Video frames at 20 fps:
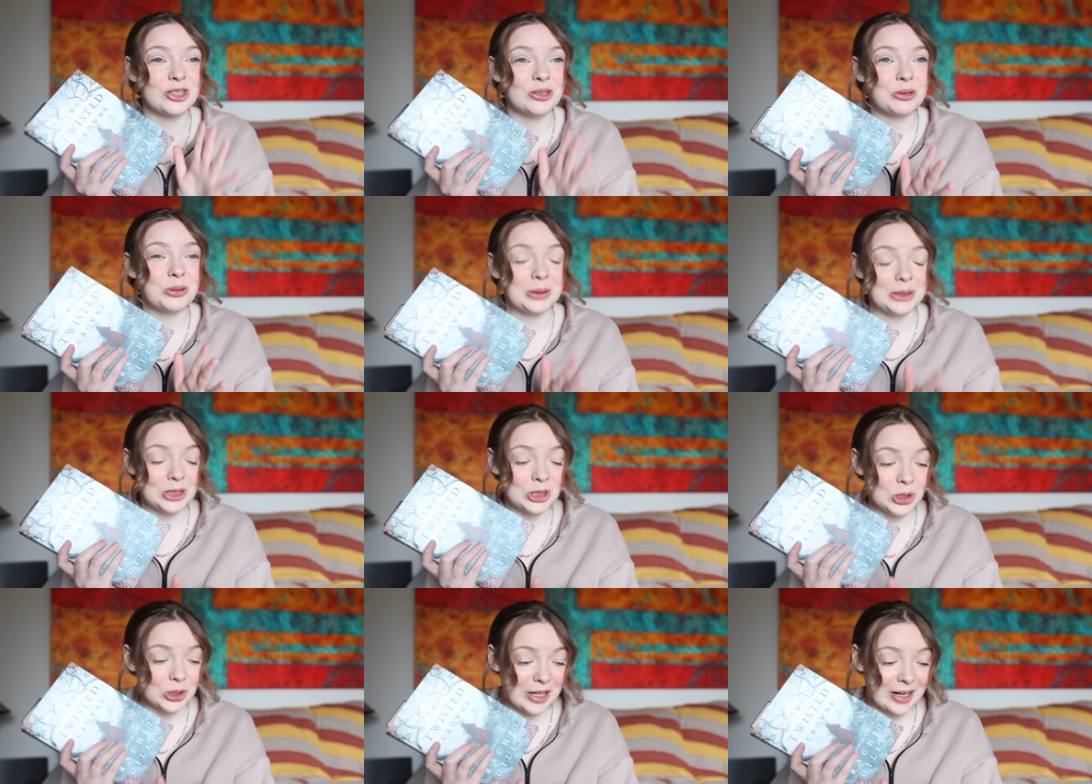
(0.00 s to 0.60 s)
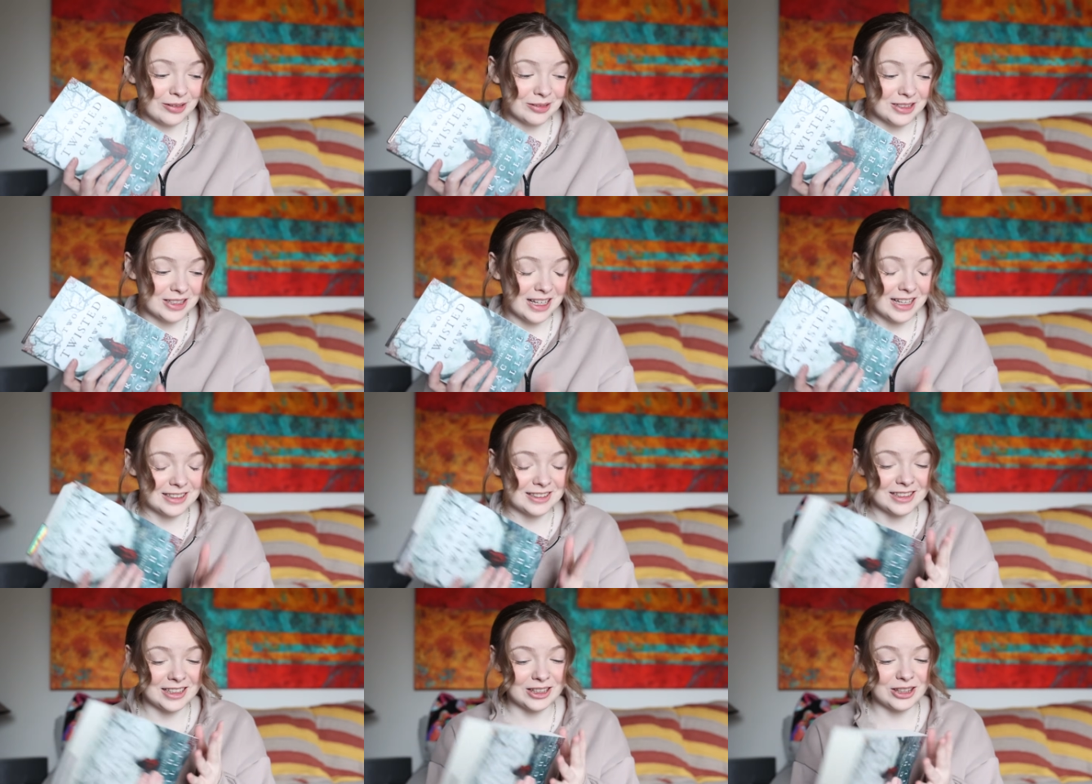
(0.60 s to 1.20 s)
Two Twisted Crowns
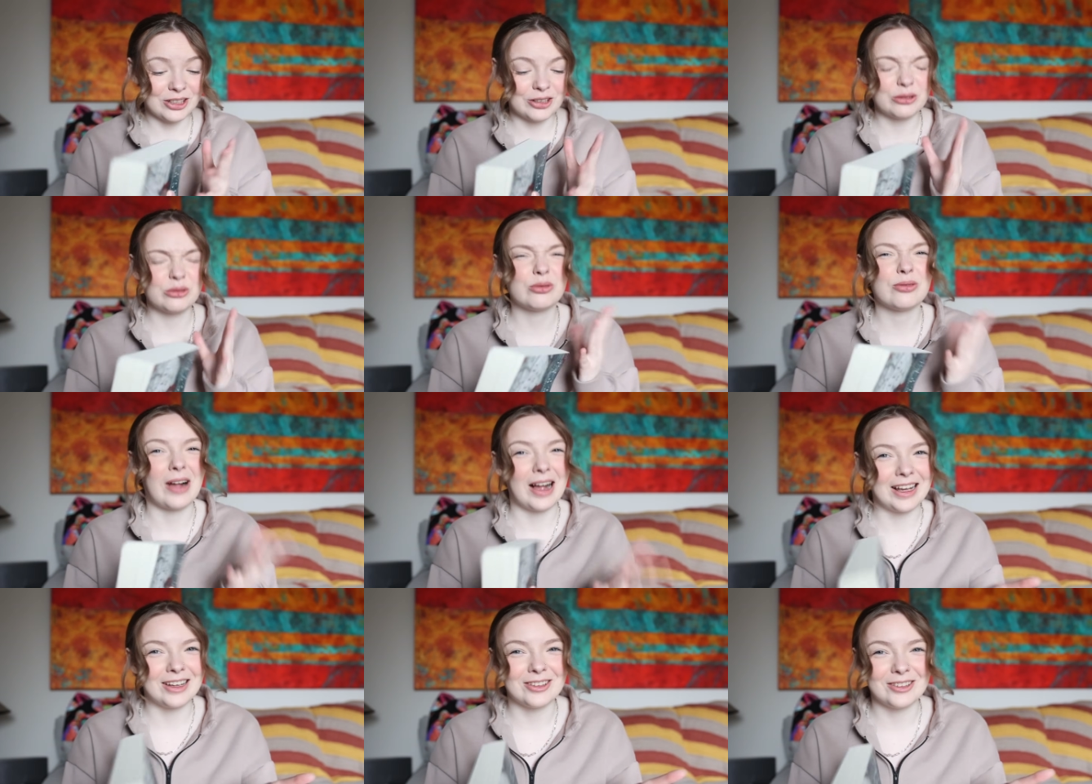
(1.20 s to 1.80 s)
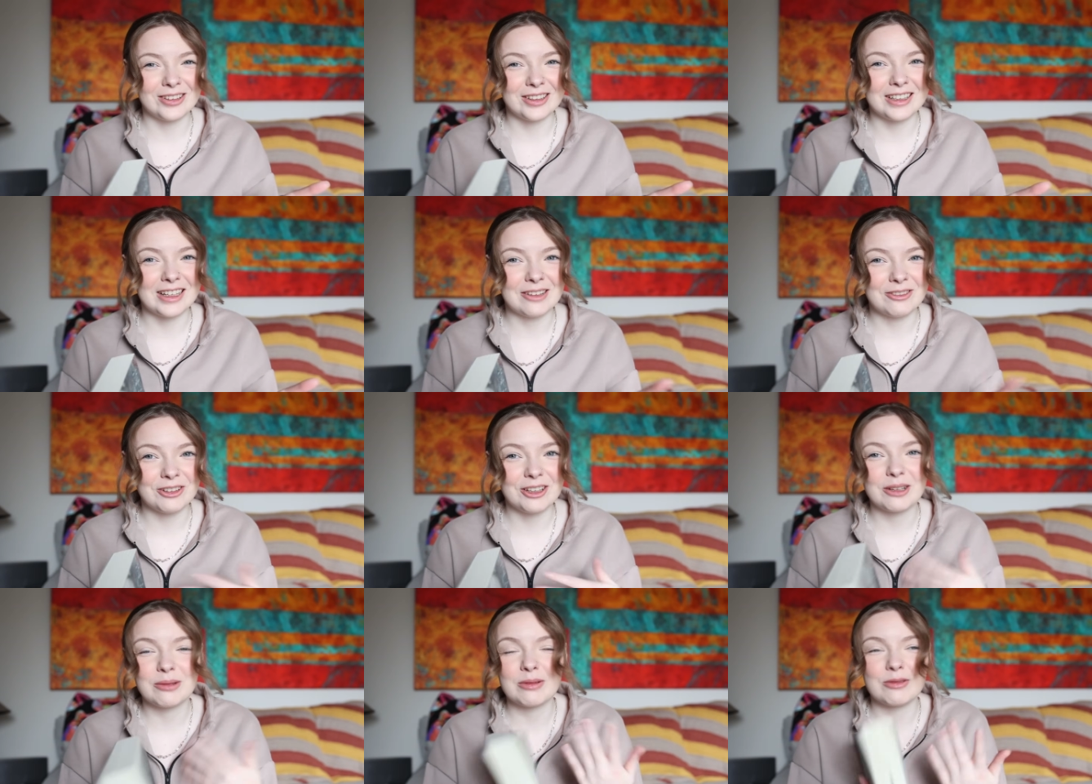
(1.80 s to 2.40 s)
last night though, finally. I
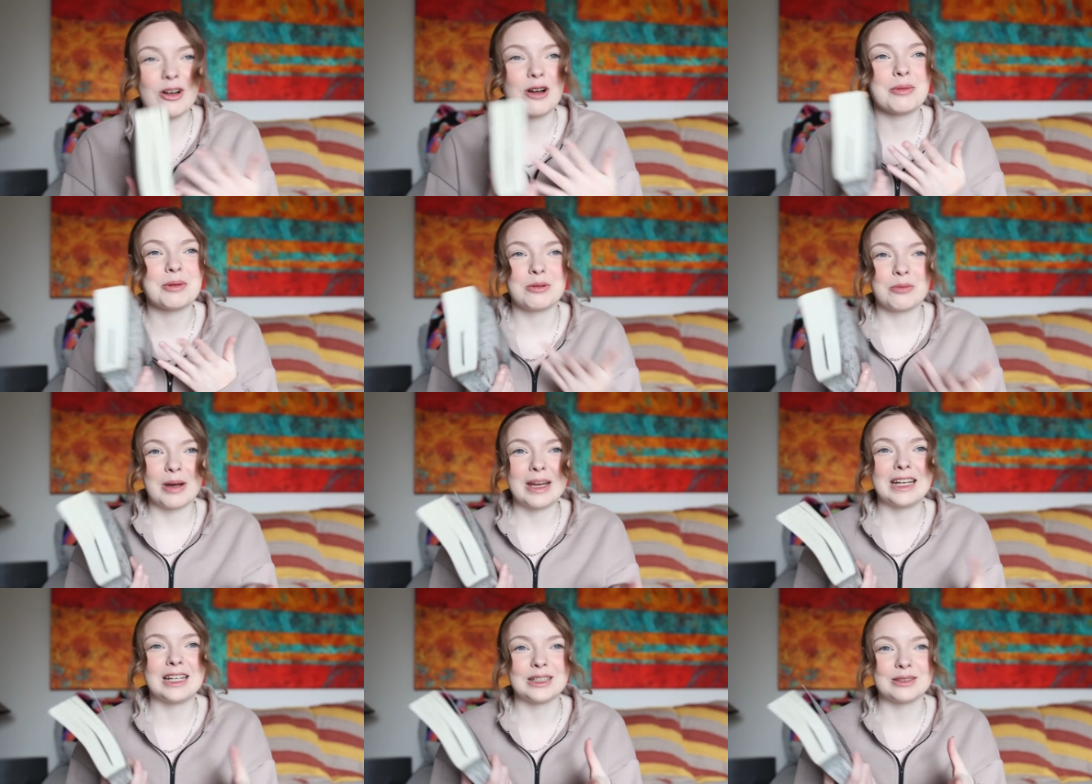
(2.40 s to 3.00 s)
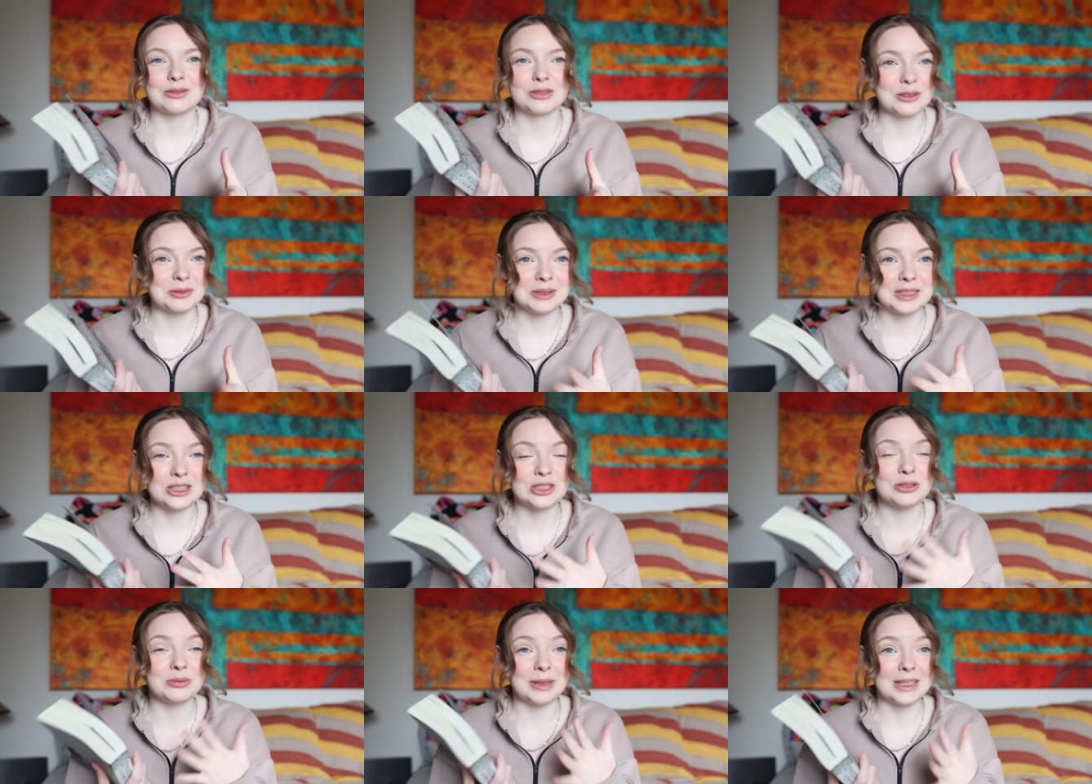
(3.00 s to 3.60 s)
feel like we've all been waiting for
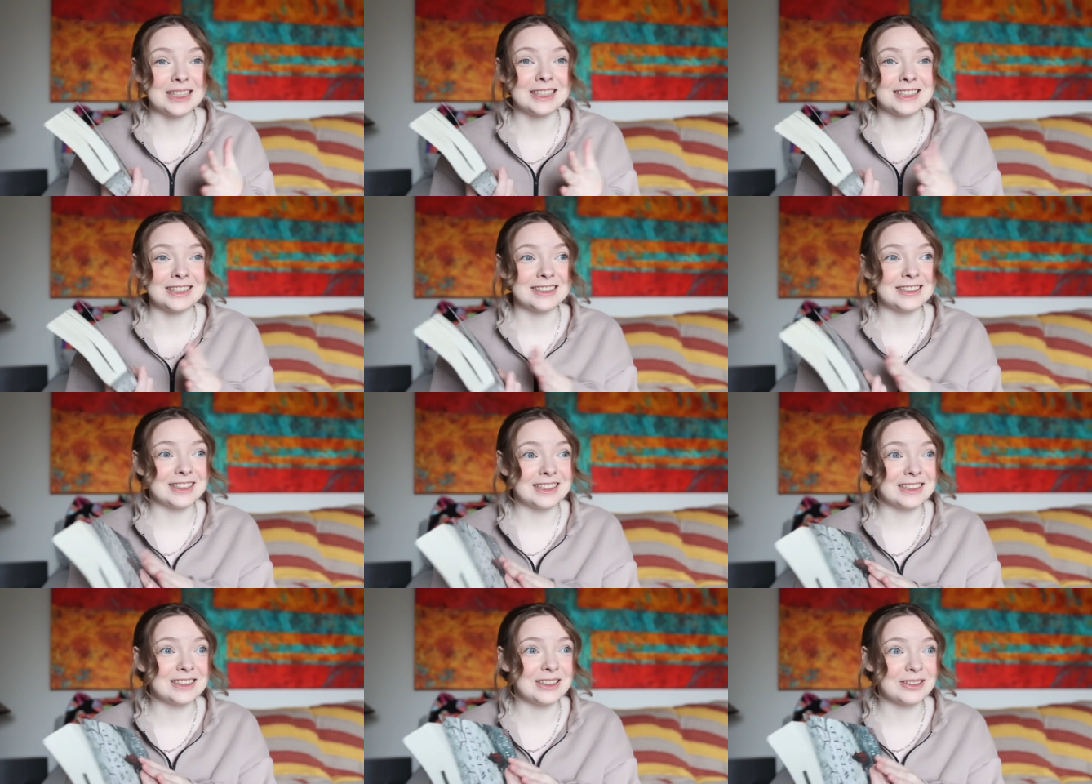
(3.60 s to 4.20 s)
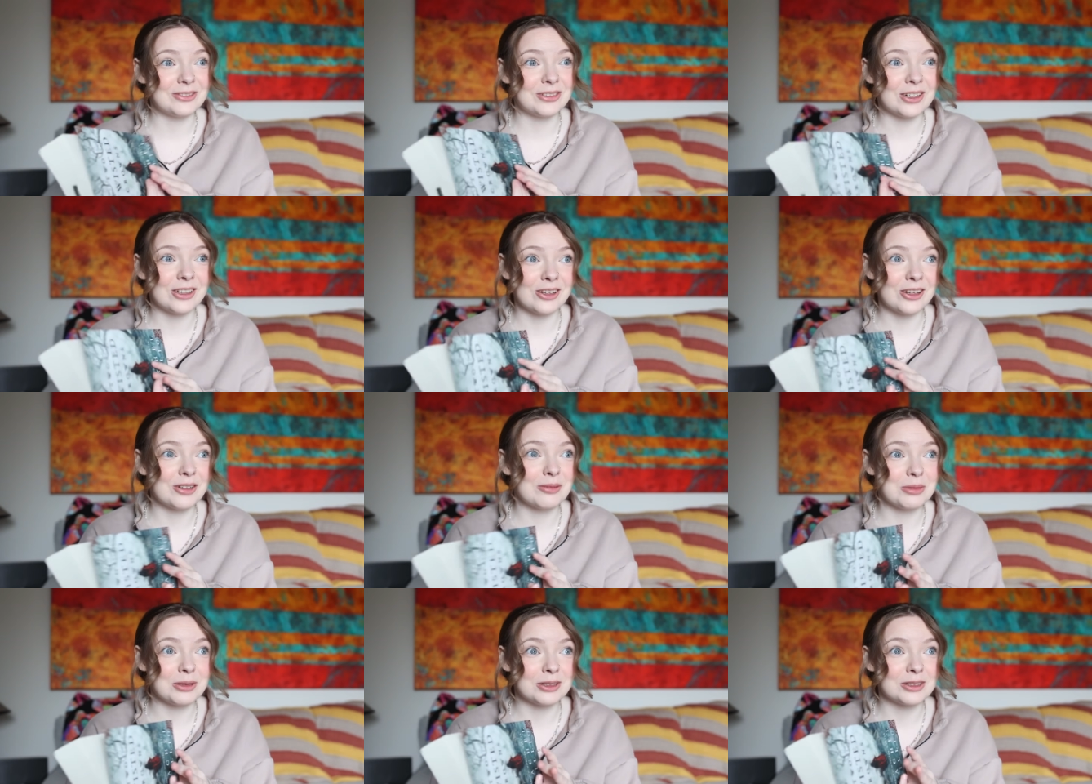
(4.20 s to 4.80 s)
me to make an indent. I've read a
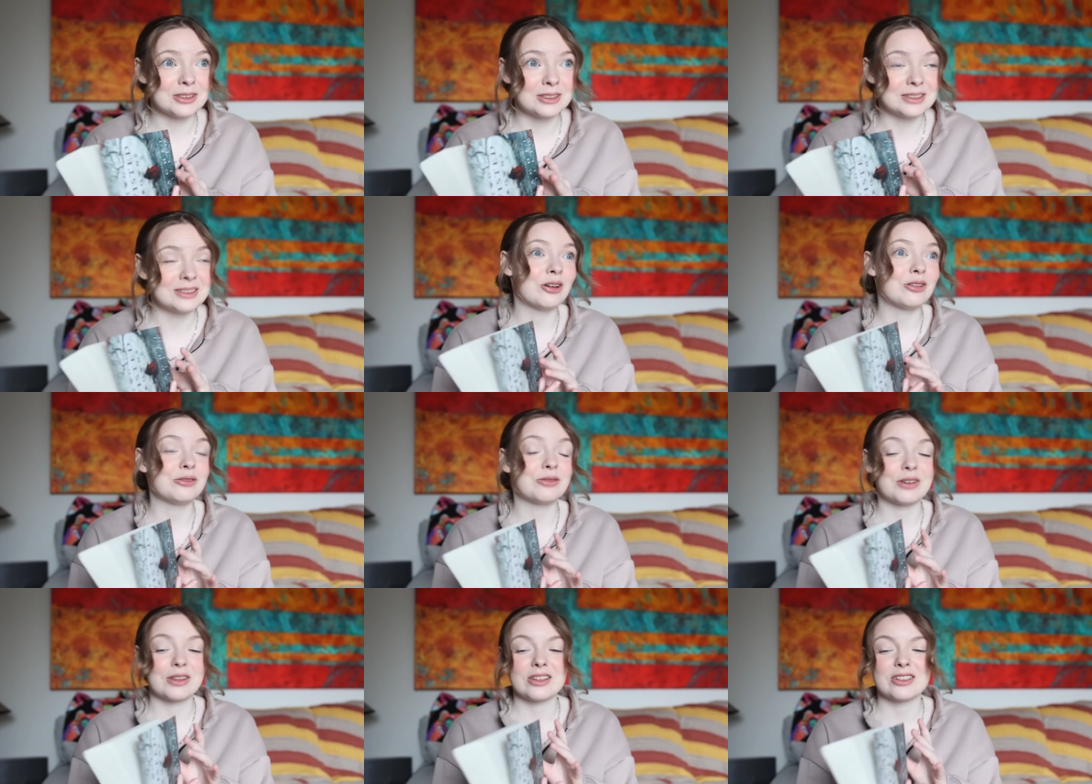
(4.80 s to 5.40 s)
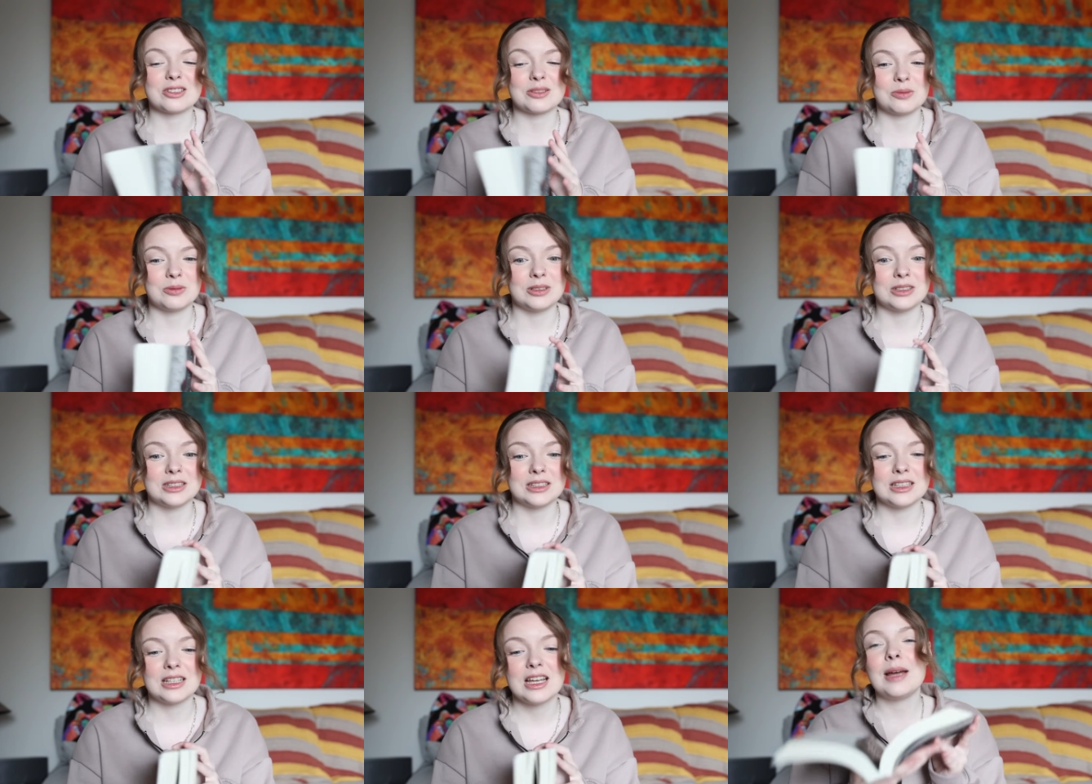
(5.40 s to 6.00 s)
lot of books over this
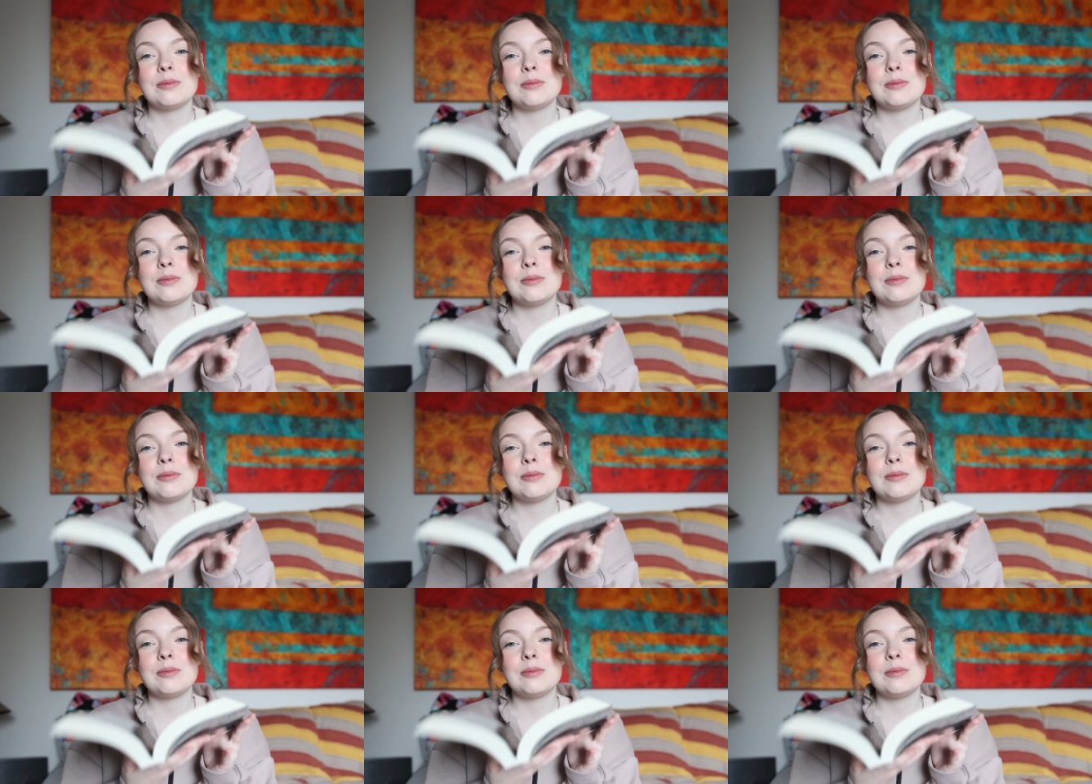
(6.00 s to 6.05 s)
one.